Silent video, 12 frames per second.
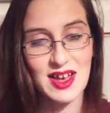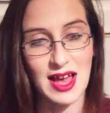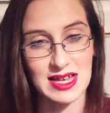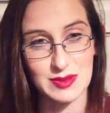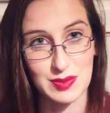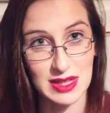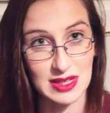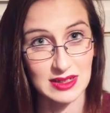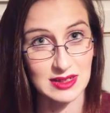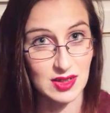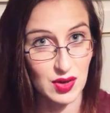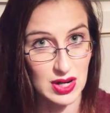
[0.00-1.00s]
has
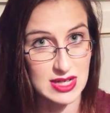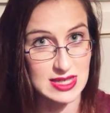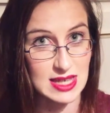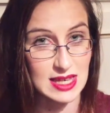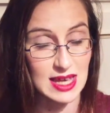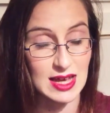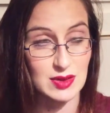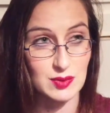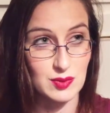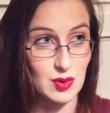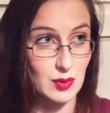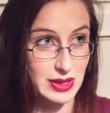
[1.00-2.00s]
been crazy
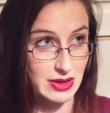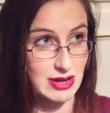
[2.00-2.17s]
and will be